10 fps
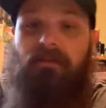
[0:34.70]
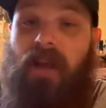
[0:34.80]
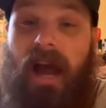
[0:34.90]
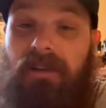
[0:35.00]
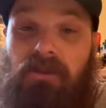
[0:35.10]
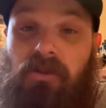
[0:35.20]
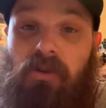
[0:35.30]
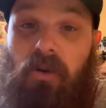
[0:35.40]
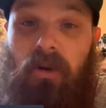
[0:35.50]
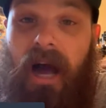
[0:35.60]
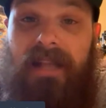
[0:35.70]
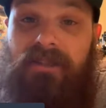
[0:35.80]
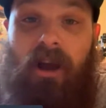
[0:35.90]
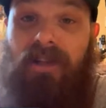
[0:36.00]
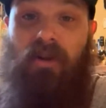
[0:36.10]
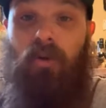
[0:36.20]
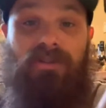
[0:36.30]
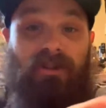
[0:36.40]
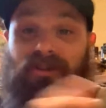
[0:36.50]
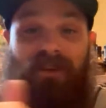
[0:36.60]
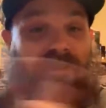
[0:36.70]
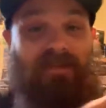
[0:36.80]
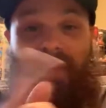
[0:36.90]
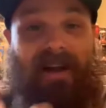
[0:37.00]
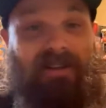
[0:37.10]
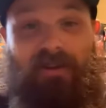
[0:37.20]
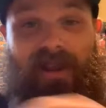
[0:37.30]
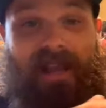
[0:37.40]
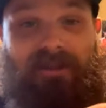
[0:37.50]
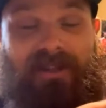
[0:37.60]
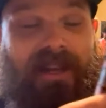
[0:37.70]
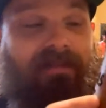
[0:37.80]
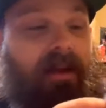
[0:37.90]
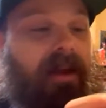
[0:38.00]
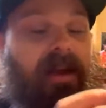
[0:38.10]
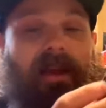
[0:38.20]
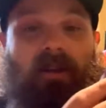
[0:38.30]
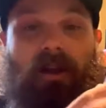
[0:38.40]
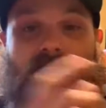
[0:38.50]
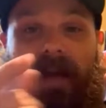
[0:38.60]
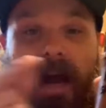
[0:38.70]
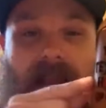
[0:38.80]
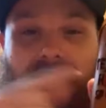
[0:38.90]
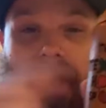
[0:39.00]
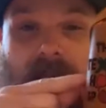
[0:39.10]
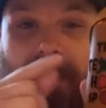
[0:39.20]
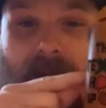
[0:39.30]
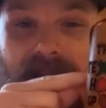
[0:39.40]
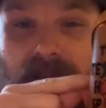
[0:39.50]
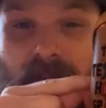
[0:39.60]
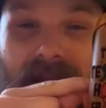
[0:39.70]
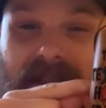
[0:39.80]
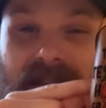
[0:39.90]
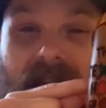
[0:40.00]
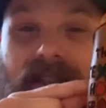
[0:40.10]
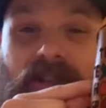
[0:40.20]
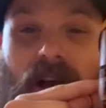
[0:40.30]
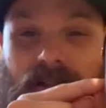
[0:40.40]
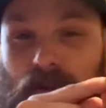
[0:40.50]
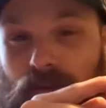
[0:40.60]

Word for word: if not, just Google hot sauce holsters and you'll find Canoe Gator Steve. Great guy. He makes the best hot sauce